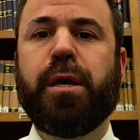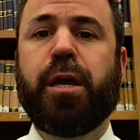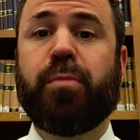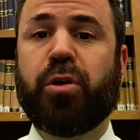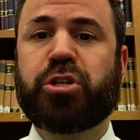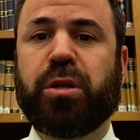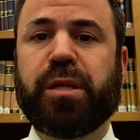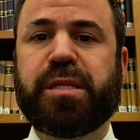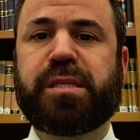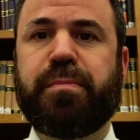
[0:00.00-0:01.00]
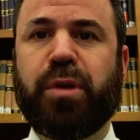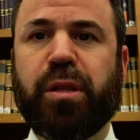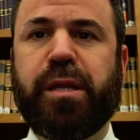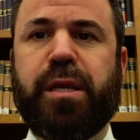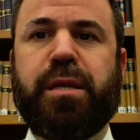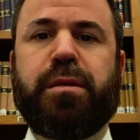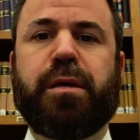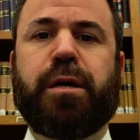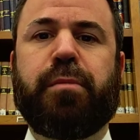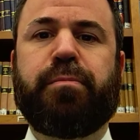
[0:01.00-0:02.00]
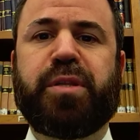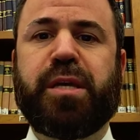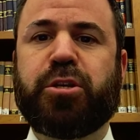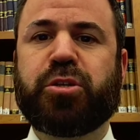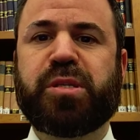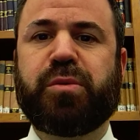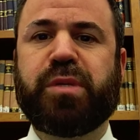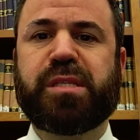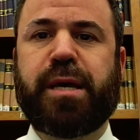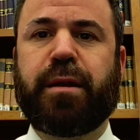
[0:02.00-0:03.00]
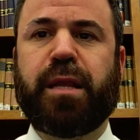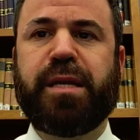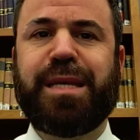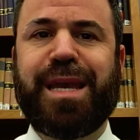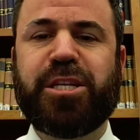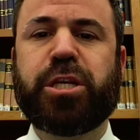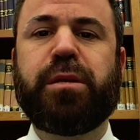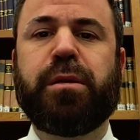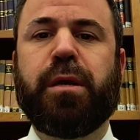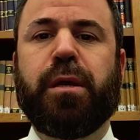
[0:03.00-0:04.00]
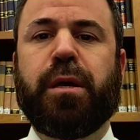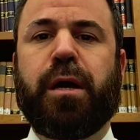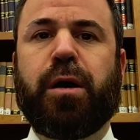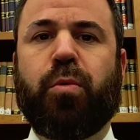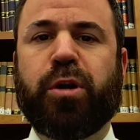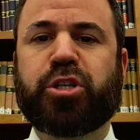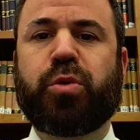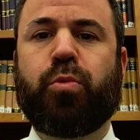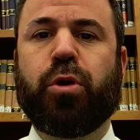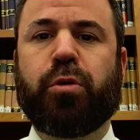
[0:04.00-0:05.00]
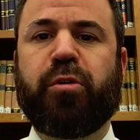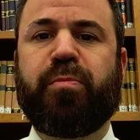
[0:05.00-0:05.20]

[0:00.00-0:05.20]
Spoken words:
emotional instability, potential suicidal ideation, one should work